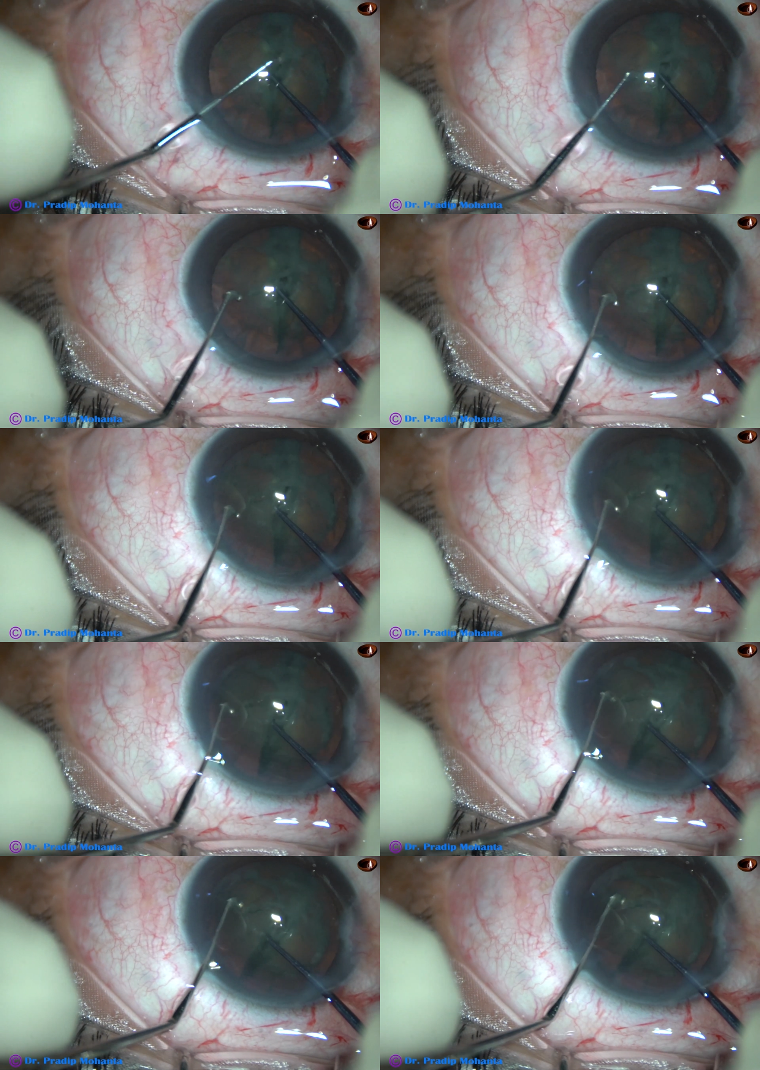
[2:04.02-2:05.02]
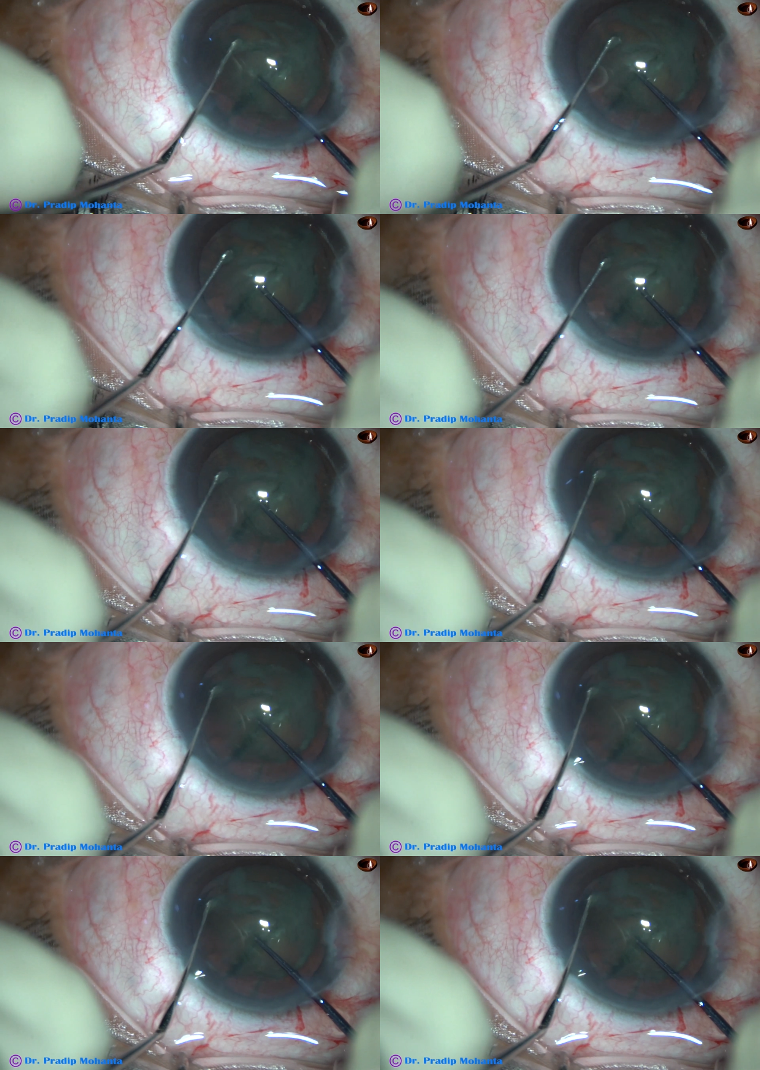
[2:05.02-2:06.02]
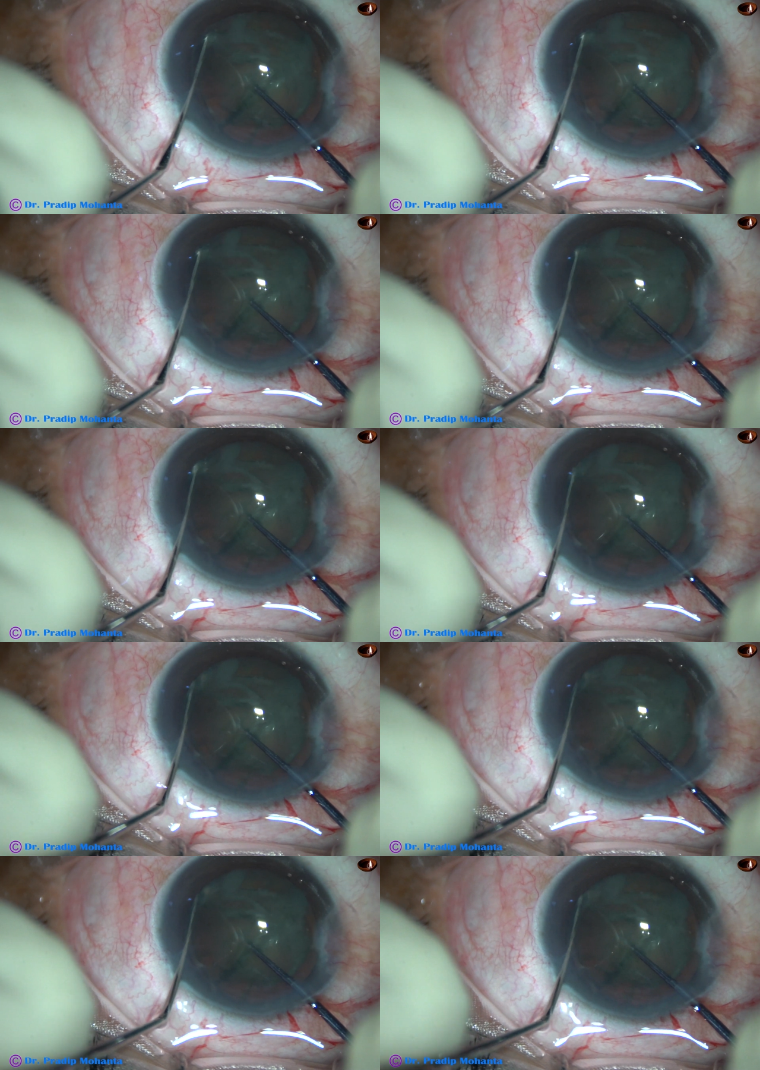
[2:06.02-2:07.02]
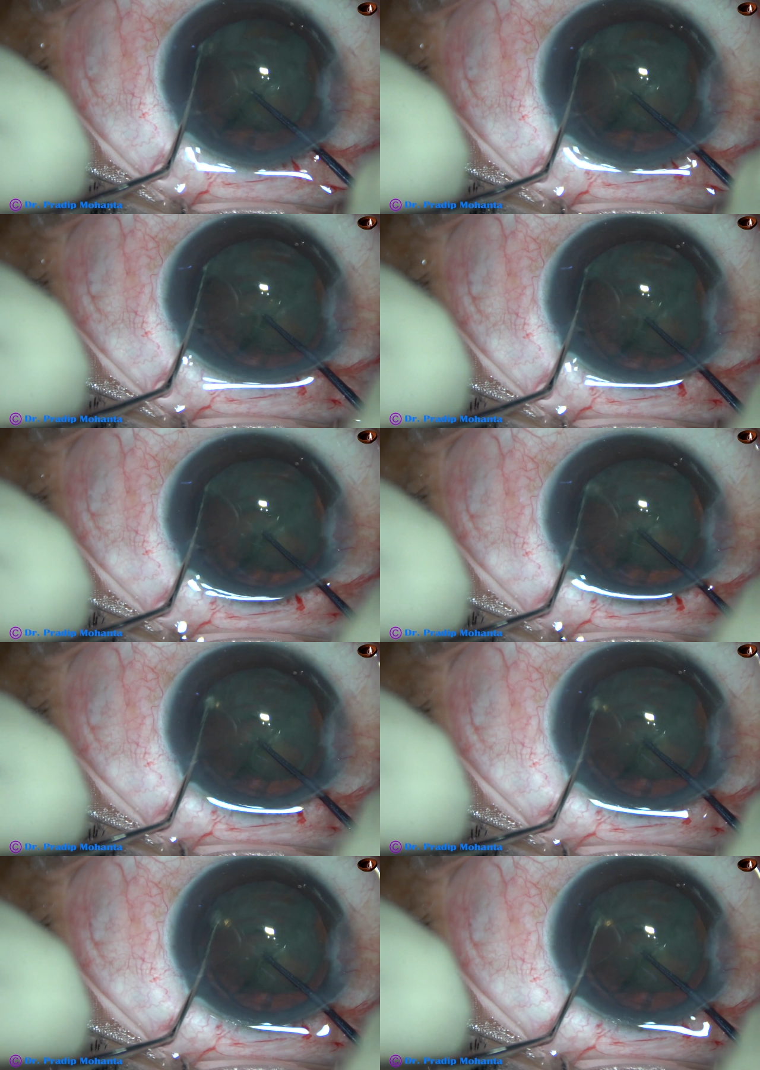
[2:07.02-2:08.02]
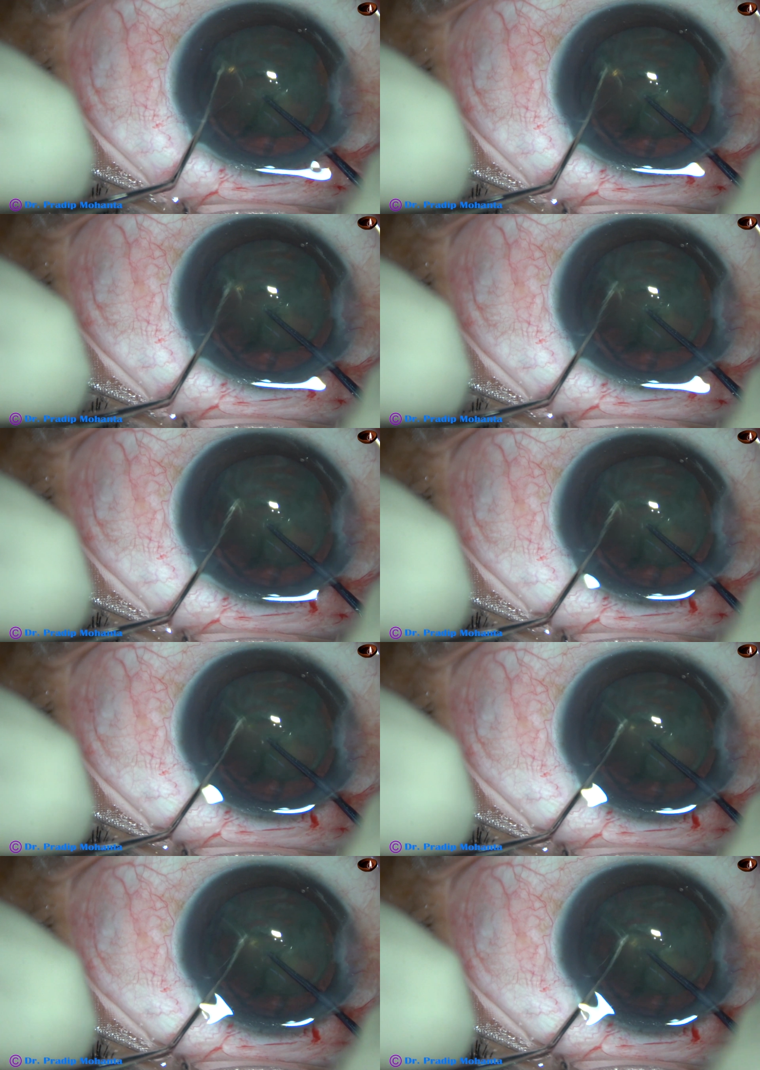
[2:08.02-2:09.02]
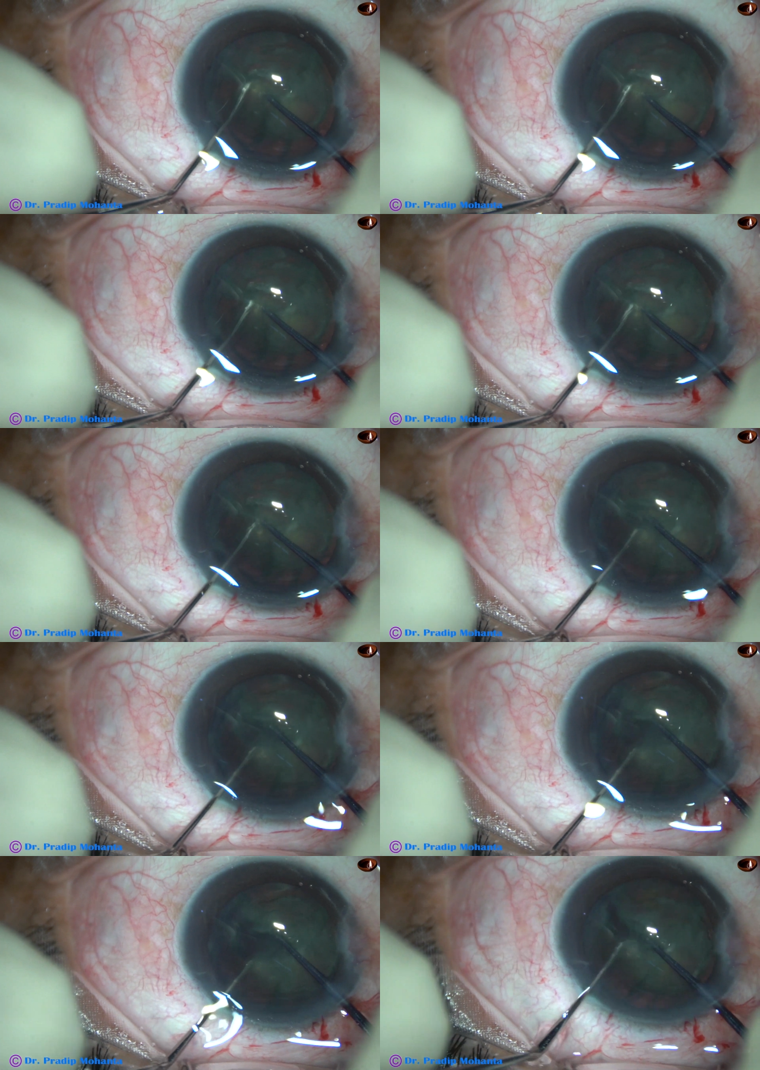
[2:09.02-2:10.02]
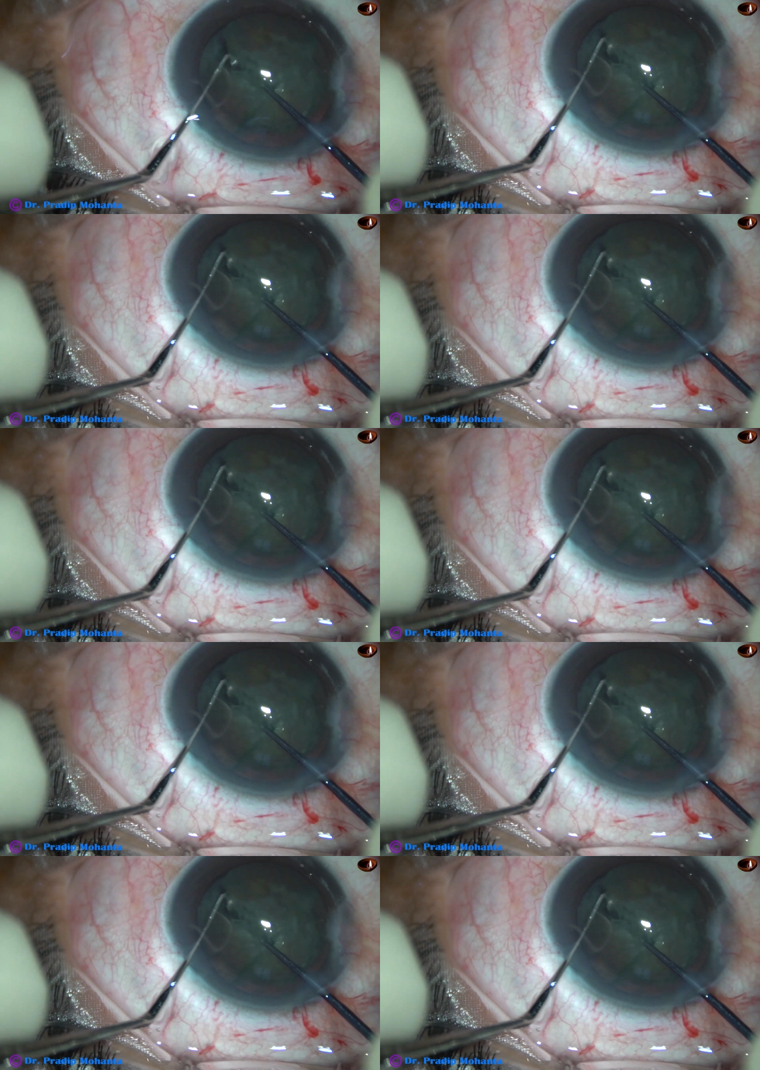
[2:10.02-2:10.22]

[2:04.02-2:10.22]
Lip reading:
Nobody's mouth can be seen.